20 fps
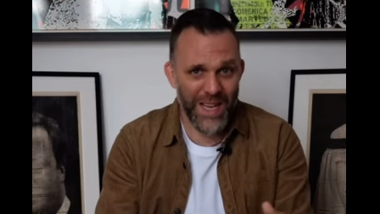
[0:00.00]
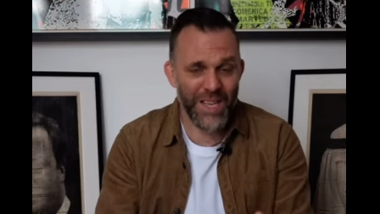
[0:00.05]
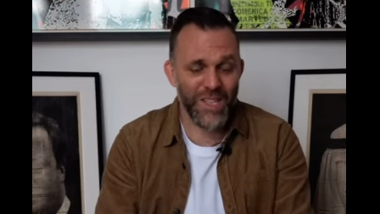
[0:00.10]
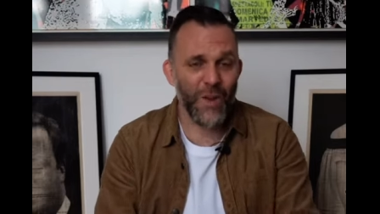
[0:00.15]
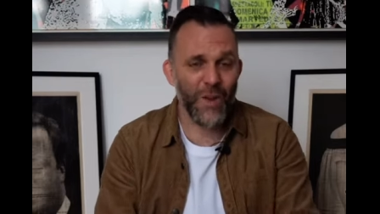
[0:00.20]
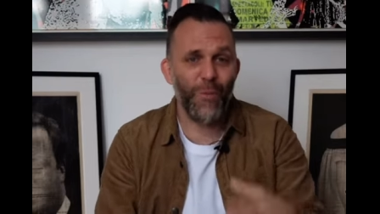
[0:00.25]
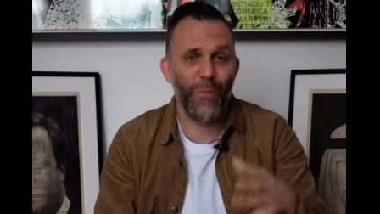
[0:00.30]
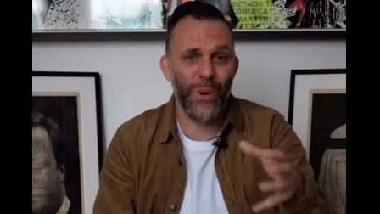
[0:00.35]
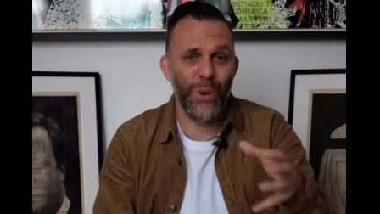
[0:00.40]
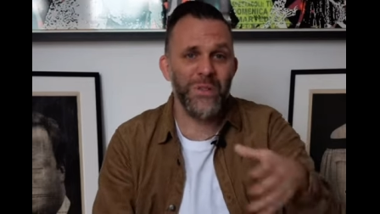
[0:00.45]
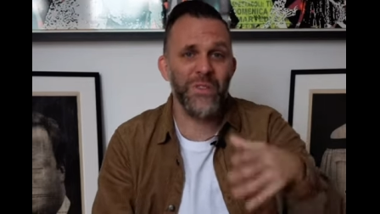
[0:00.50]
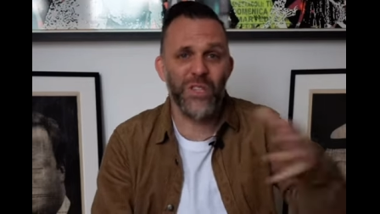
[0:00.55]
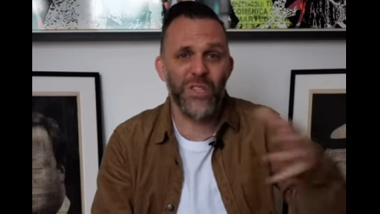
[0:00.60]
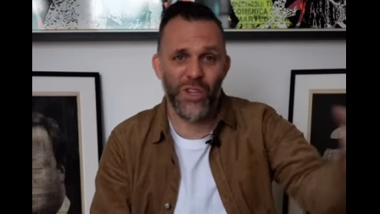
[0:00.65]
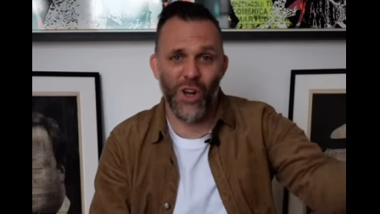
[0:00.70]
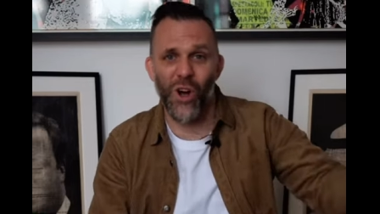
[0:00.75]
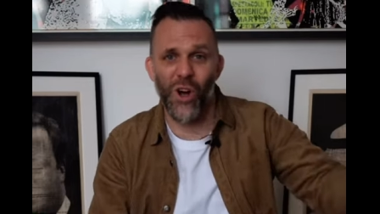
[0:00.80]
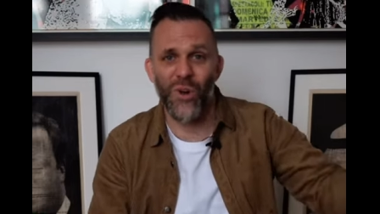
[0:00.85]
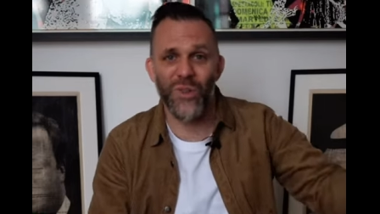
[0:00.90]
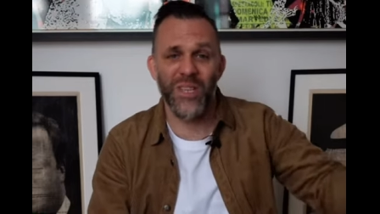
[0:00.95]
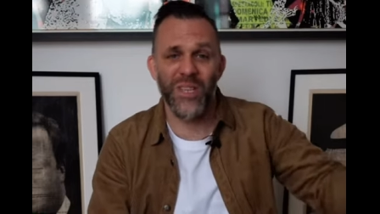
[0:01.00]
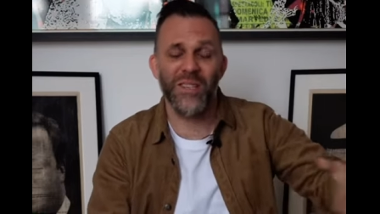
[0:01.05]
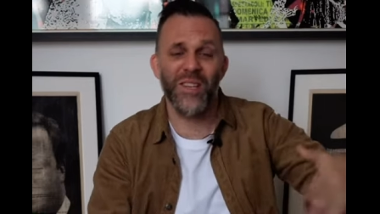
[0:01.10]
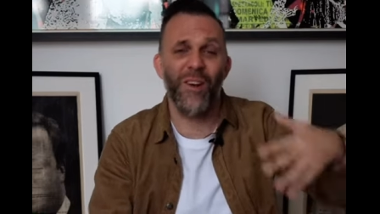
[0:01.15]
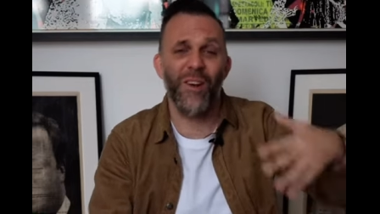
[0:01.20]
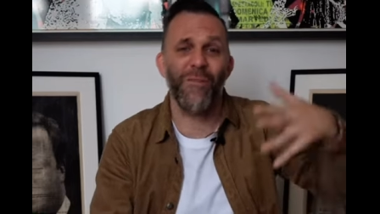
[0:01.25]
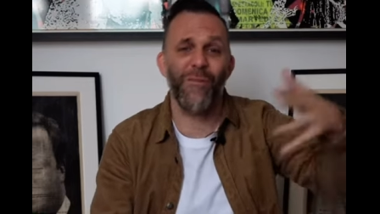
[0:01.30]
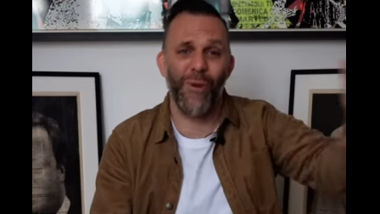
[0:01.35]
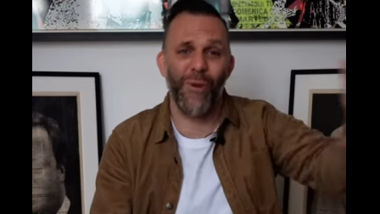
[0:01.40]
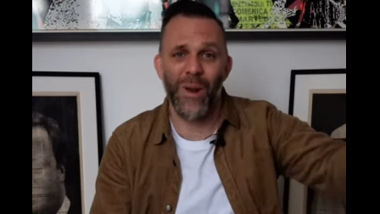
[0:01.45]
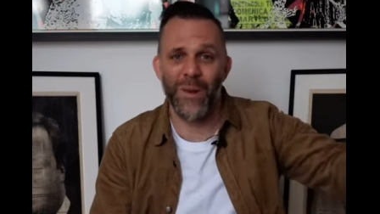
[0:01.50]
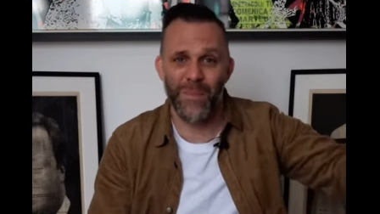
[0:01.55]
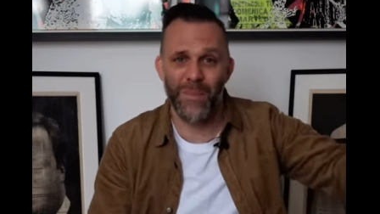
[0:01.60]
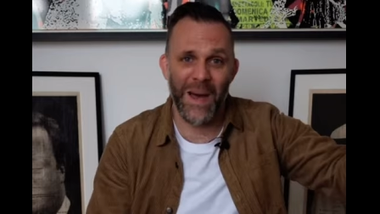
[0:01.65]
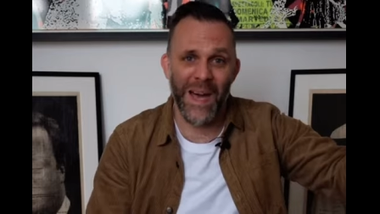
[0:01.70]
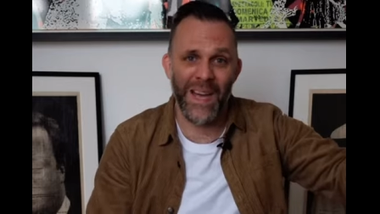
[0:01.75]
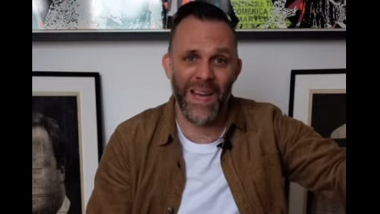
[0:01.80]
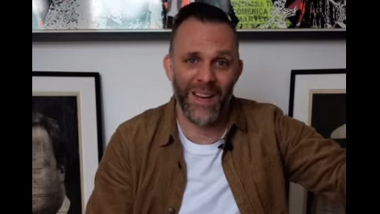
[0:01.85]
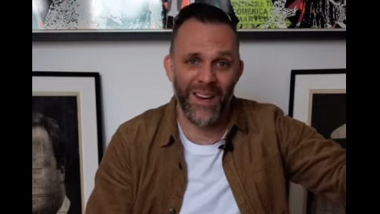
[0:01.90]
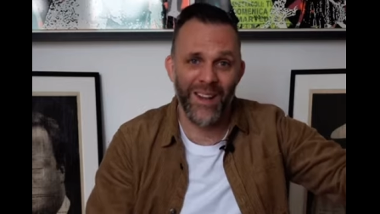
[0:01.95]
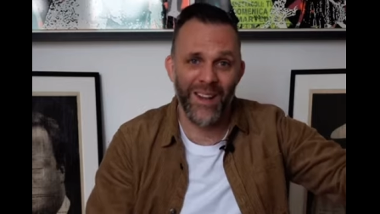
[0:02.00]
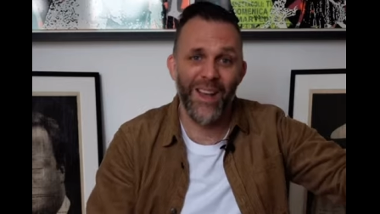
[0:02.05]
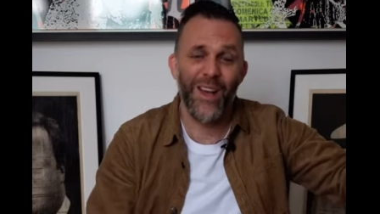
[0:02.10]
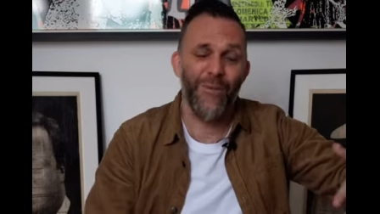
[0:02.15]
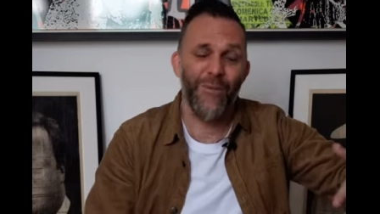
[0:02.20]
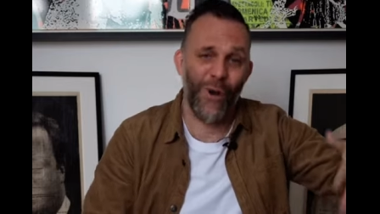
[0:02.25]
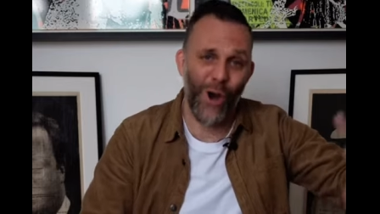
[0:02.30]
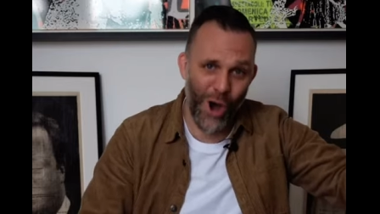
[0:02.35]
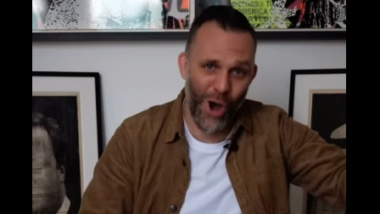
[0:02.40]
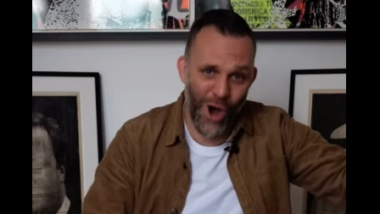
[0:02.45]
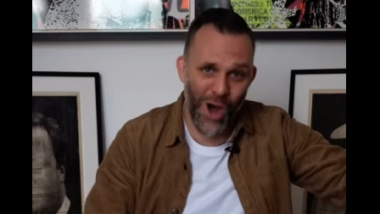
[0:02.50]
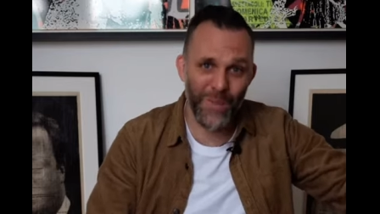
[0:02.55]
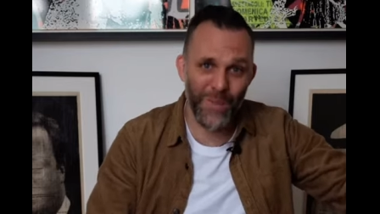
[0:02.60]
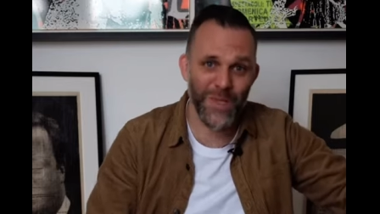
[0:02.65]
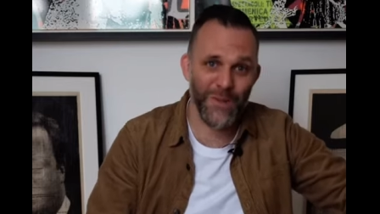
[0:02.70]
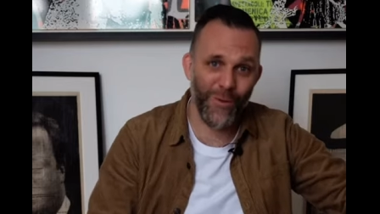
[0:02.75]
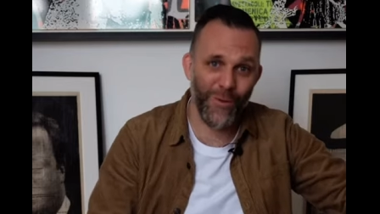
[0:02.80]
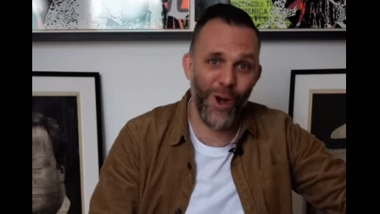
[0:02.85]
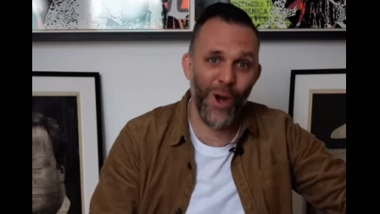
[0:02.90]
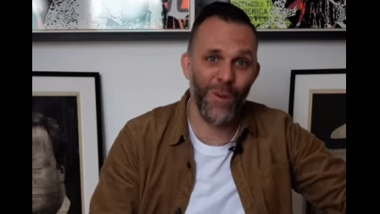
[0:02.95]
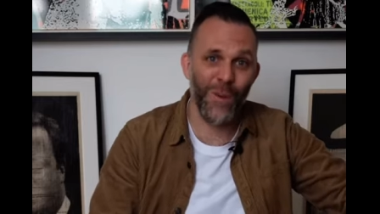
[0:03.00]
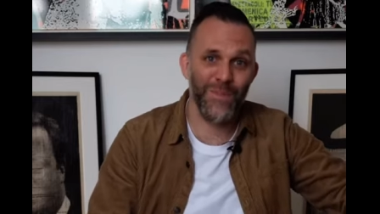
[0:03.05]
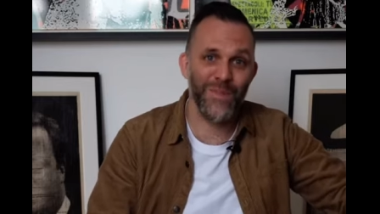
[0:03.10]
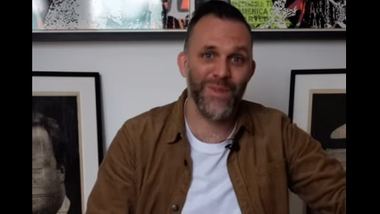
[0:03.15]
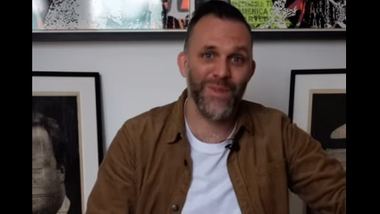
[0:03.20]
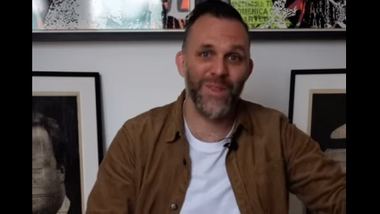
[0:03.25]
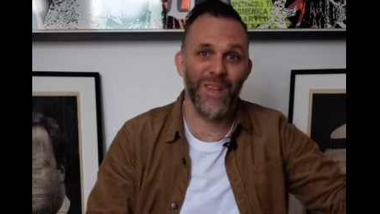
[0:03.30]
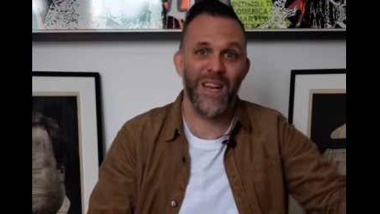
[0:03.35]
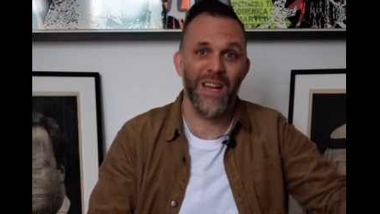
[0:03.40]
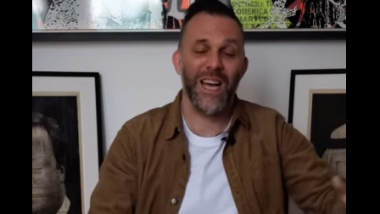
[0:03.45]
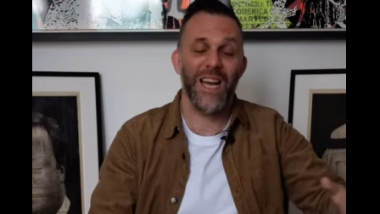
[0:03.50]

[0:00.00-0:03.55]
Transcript: As if Prince Charles isn't a front man for arms firms.